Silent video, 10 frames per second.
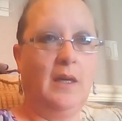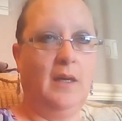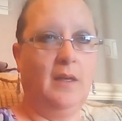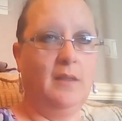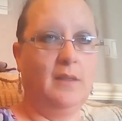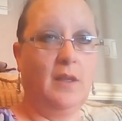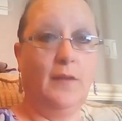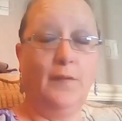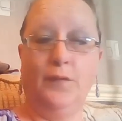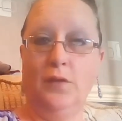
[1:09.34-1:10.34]
and
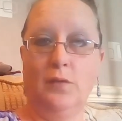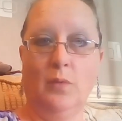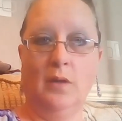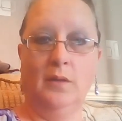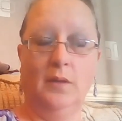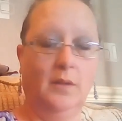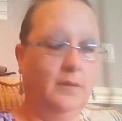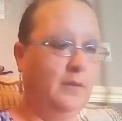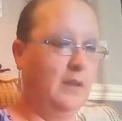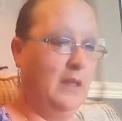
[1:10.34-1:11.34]
the first one
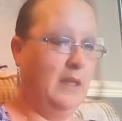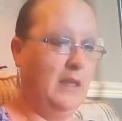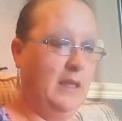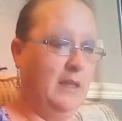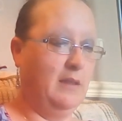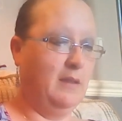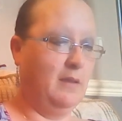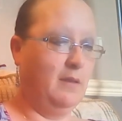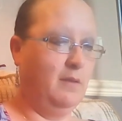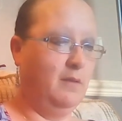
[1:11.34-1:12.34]

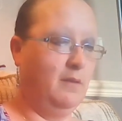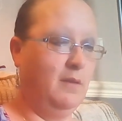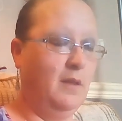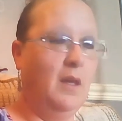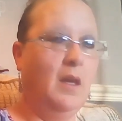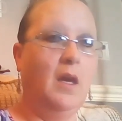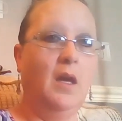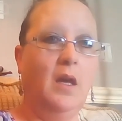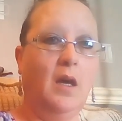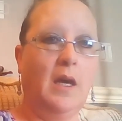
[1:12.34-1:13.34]
is
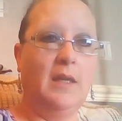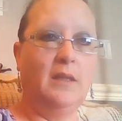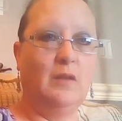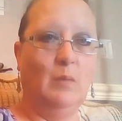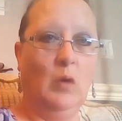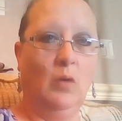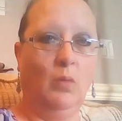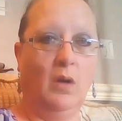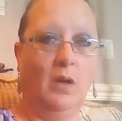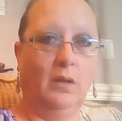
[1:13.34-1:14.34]
a
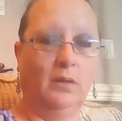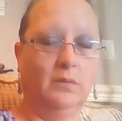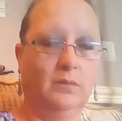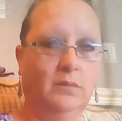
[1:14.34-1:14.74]
small one,